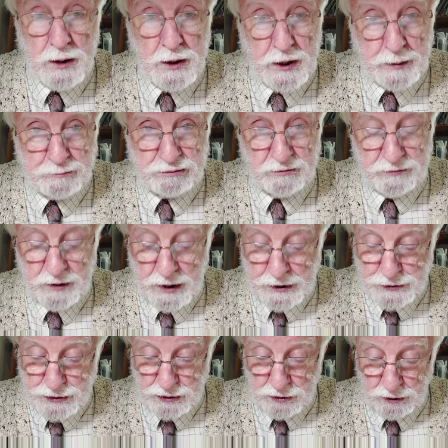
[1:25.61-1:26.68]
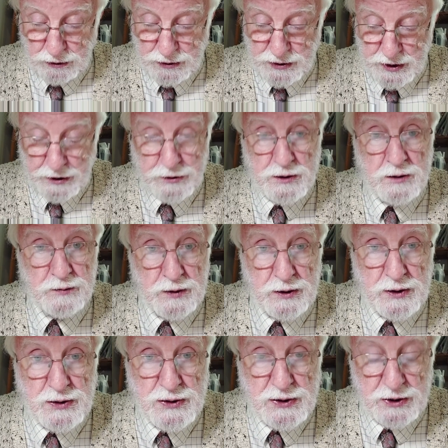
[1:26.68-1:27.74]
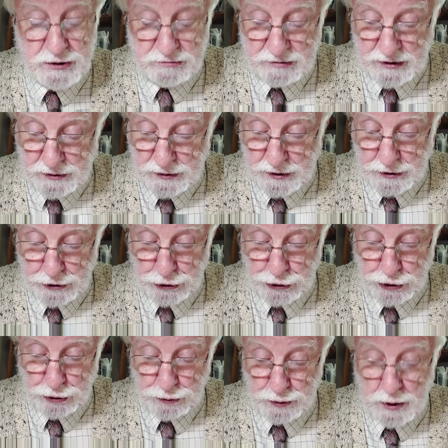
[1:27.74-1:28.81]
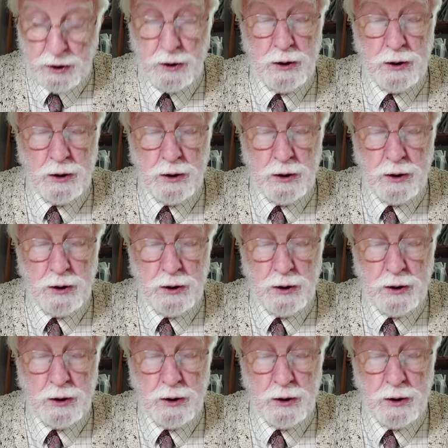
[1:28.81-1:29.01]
He provides context for considering the issue.